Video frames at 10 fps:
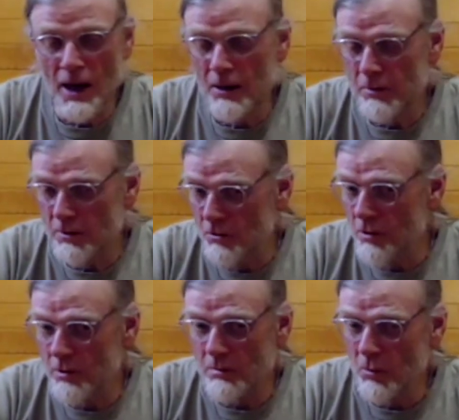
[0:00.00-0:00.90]
I would
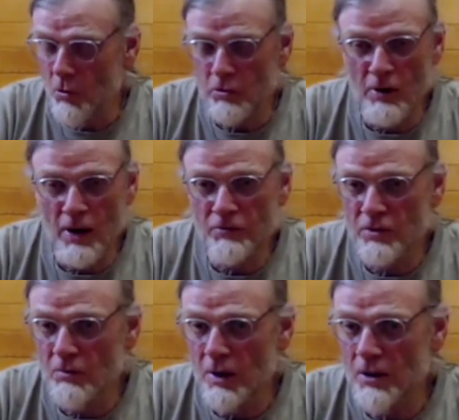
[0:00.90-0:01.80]
do both
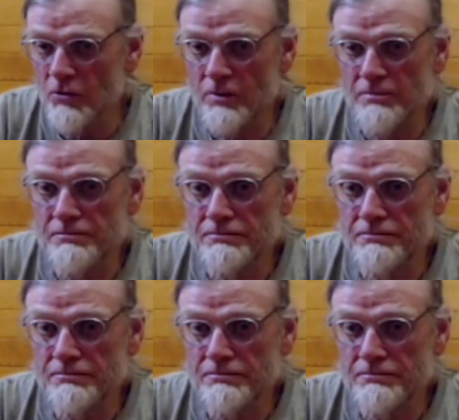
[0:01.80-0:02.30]
grafts at once.